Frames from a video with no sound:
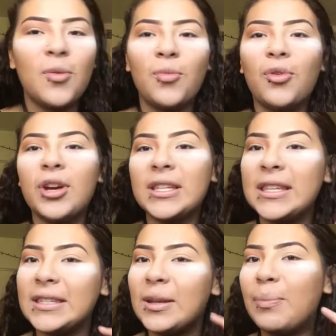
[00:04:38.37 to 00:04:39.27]
Well, if
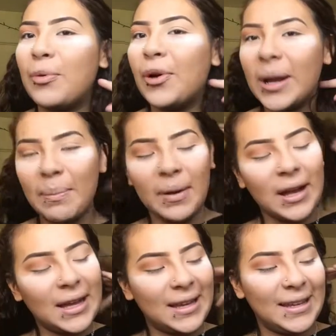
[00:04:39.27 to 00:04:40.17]
he's a boy,
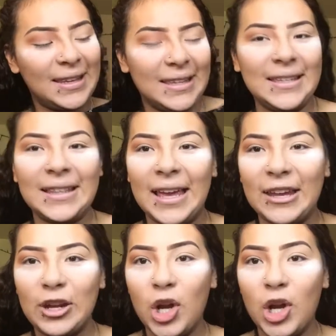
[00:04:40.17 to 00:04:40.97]
but he, like,